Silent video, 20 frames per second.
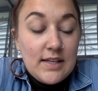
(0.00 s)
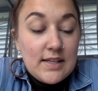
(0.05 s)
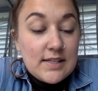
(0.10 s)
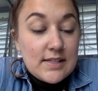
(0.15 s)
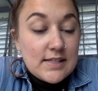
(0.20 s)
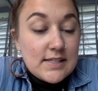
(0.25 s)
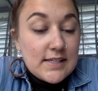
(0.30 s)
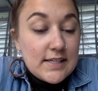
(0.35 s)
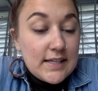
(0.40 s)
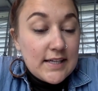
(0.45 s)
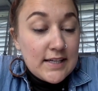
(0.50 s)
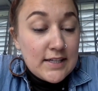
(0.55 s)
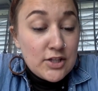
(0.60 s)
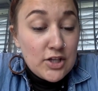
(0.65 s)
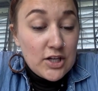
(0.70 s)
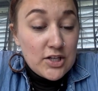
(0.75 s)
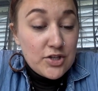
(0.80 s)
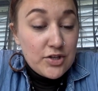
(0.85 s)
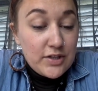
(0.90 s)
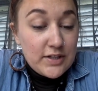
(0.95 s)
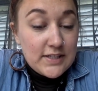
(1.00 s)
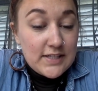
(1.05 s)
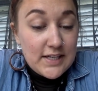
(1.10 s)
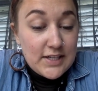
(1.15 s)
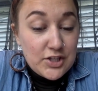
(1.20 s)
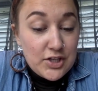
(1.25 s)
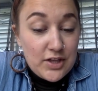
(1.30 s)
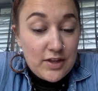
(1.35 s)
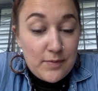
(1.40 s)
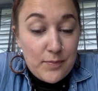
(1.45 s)
Let's see,
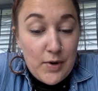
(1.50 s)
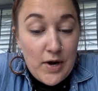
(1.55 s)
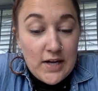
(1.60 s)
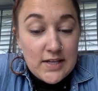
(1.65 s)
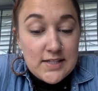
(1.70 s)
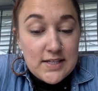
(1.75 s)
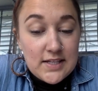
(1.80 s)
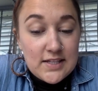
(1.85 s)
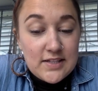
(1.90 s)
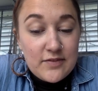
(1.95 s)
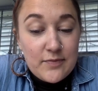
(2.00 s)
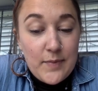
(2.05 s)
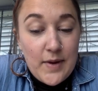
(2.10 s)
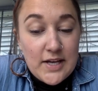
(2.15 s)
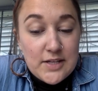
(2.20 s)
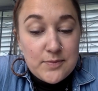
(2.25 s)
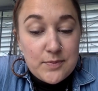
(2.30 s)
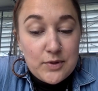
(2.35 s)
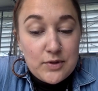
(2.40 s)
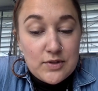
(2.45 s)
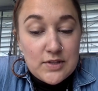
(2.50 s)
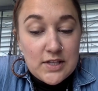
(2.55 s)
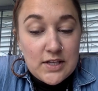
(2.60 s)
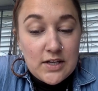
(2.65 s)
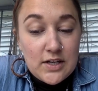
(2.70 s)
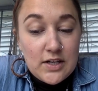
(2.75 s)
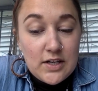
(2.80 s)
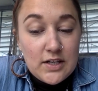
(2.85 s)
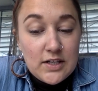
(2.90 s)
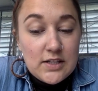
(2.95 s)
industrialization, the process of mass producing
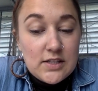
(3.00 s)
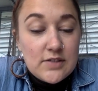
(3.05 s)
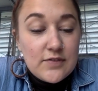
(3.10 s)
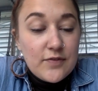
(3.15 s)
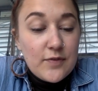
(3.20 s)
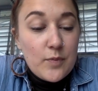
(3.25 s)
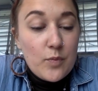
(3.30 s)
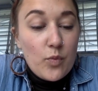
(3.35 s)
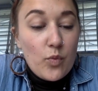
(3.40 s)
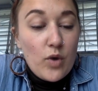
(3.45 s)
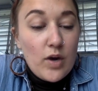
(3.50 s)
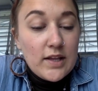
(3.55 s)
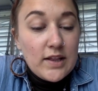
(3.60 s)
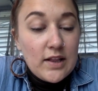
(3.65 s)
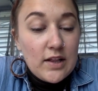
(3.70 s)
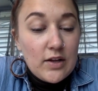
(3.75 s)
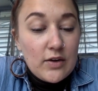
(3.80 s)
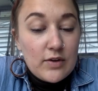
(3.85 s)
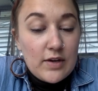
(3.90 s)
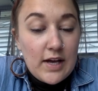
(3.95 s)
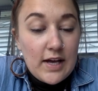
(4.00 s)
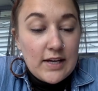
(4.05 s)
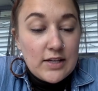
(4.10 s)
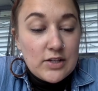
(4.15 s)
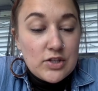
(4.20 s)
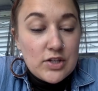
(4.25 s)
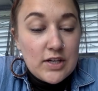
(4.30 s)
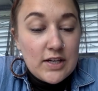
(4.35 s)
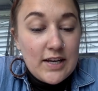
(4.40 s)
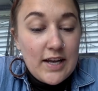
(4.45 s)
goods from one
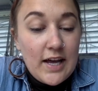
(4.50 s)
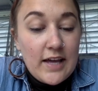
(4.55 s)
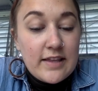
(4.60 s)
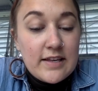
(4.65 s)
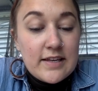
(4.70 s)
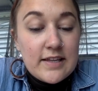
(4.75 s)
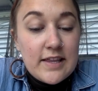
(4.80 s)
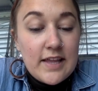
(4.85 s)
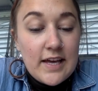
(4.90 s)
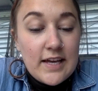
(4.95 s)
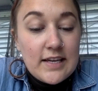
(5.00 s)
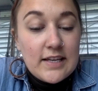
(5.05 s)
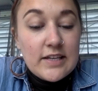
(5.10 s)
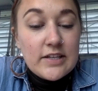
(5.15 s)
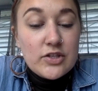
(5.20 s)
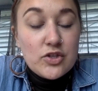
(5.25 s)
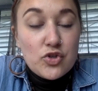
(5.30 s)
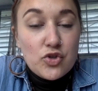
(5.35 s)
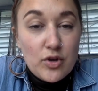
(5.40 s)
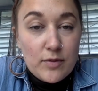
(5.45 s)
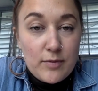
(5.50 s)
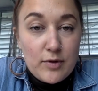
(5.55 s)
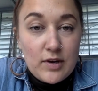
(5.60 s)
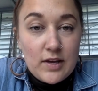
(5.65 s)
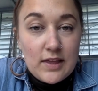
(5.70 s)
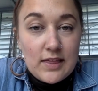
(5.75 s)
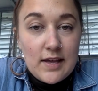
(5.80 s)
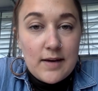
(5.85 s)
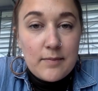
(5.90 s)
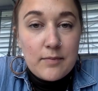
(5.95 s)
location and then
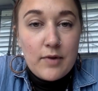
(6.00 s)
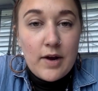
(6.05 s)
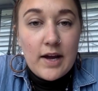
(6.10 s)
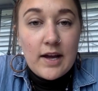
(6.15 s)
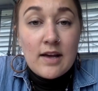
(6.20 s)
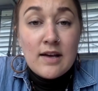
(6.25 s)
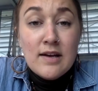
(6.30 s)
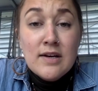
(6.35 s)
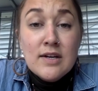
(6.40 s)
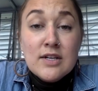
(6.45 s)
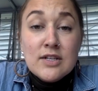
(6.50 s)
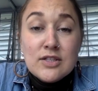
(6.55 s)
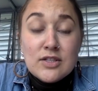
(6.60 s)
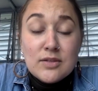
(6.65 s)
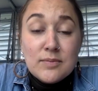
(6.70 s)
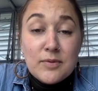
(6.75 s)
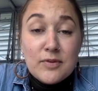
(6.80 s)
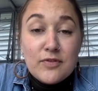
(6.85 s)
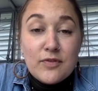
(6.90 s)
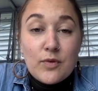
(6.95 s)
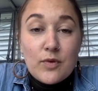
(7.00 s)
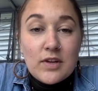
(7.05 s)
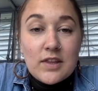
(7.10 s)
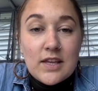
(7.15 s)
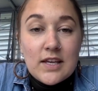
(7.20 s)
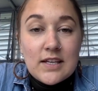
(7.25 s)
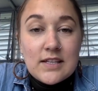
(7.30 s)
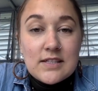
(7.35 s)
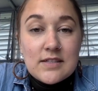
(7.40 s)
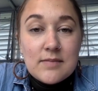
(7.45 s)
distributing them, right? So before
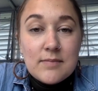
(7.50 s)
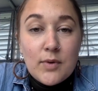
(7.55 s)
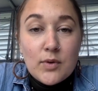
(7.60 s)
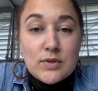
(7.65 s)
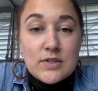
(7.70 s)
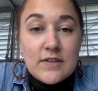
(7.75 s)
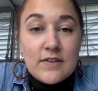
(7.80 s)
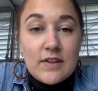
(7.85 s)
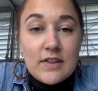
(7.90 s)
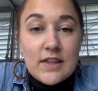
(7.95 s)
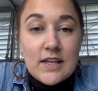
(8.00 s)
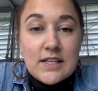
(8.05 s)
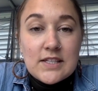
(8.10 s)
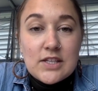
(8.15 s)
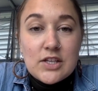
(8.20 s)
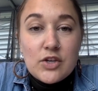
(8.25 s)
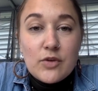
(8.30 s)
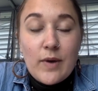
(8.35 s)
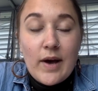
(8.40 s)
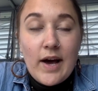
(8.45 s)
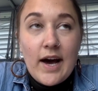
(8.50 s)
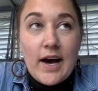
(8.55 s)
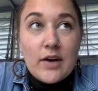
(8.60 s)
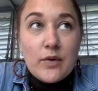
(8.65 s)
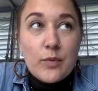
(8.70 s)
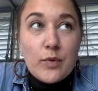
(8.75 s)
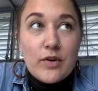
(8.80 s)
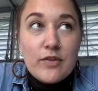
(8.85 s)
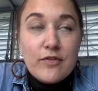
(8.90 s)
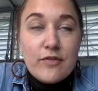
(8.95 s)
this, most of the things that you
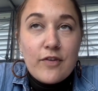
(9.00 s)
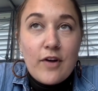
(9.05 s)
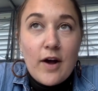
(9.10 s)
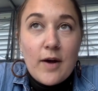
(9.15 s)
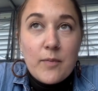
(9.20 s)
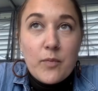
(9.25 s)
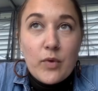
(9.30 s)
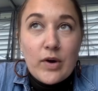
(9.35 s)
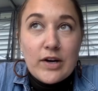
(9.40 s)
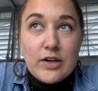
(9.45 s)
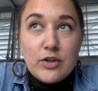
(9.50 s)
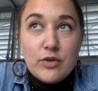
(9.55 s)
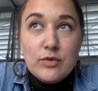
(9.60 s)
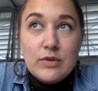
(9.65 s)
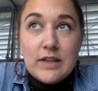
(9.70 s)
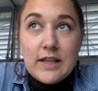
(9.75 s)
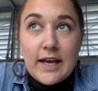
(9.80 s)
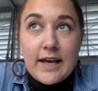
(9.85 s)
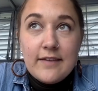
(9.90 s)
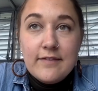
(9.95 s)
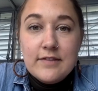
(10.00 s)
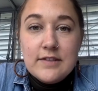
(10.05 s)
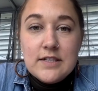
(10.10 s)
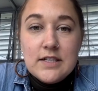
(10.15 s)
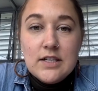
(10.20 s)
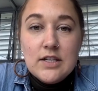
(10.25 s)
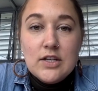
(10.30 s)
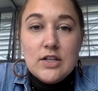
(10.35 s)
had were from where you lived.